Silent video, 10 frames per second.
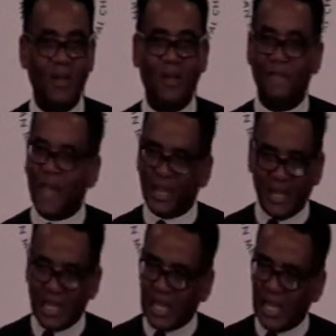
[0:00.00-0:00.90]
that
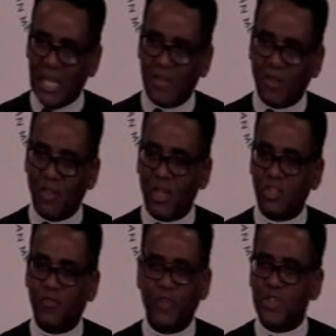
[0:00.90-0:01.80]
can heal their
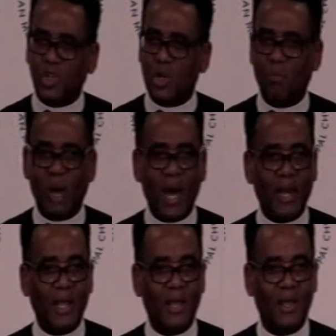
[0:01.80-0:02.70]
physical
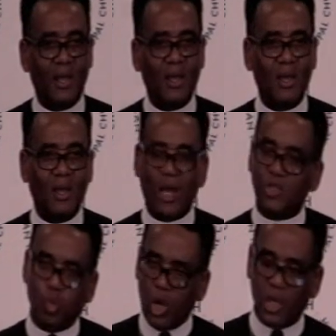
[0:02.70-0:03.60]
body as
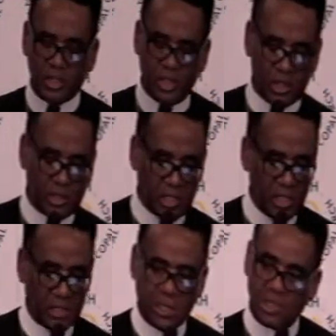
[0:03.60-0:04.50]
well as their sin
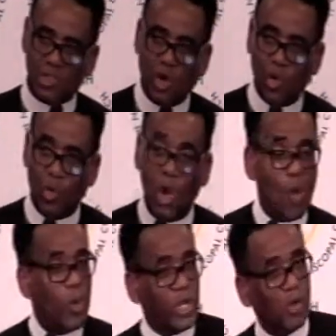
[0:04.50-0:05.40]
sick soul.
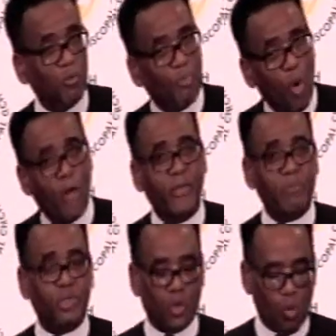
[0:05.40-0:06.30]
We can point them
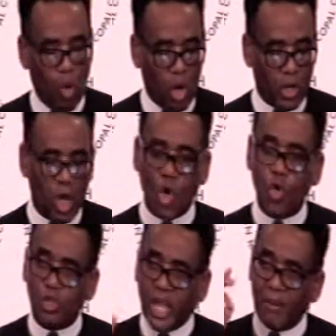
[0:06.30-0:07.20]
to the one
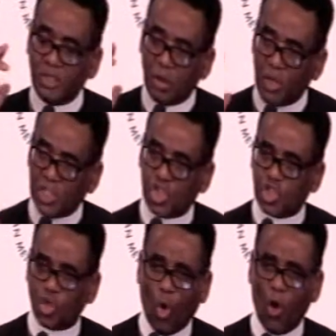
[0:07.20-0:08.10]
who's able to
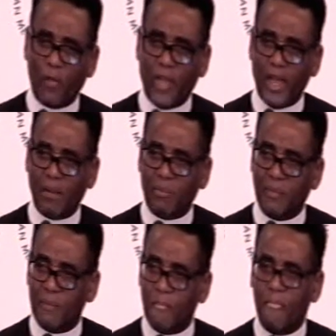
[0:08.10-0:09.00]
restore them. Yeah
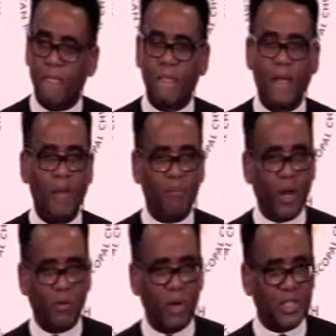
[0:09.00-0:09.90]
and
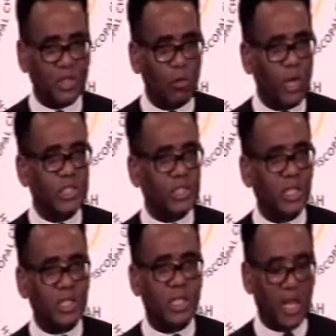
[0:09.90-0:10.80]
bring restoration
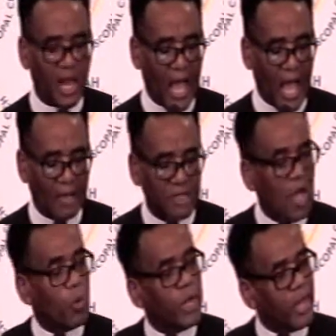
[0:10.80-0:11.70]
into their lives.
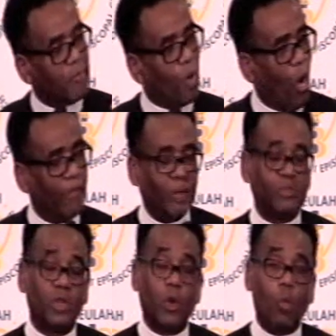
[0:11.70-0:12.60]
We can point them
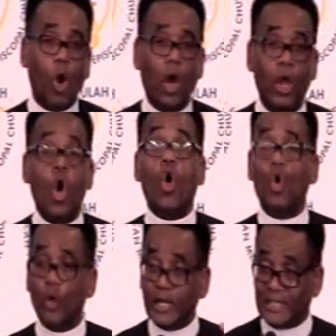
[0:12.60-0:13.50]
to the one
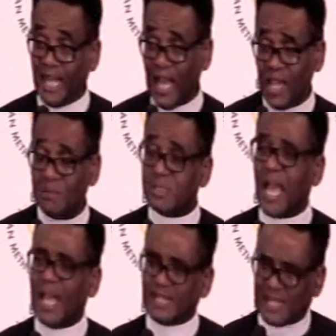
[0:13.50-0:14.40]
who redeems
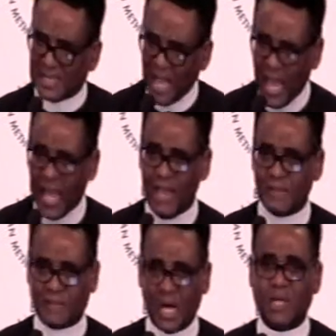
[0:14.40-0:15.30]
and
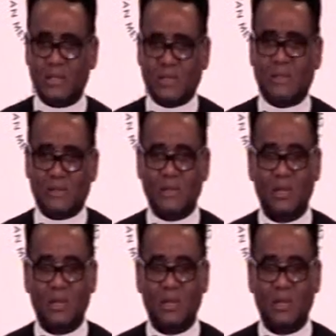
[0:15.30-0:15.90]
saves us